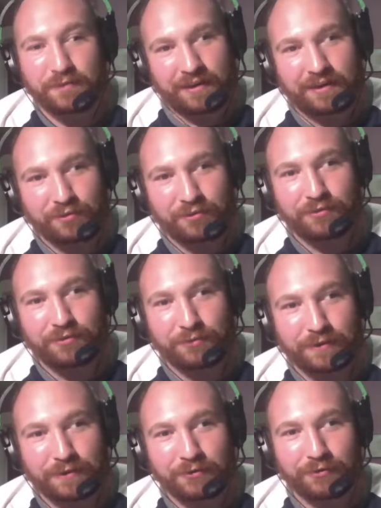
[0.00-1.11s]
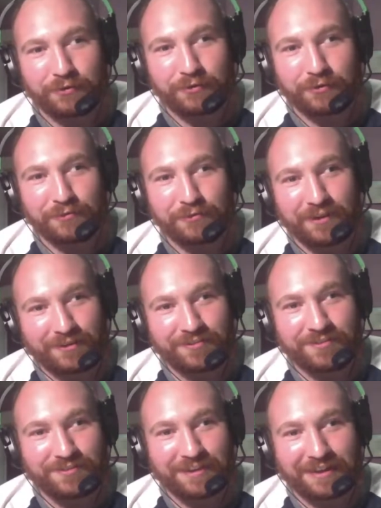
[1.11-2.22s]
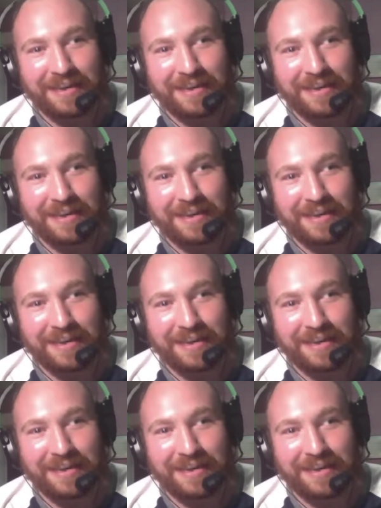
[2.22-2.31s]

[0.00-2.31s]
was saying I was going through my quarter life crisis.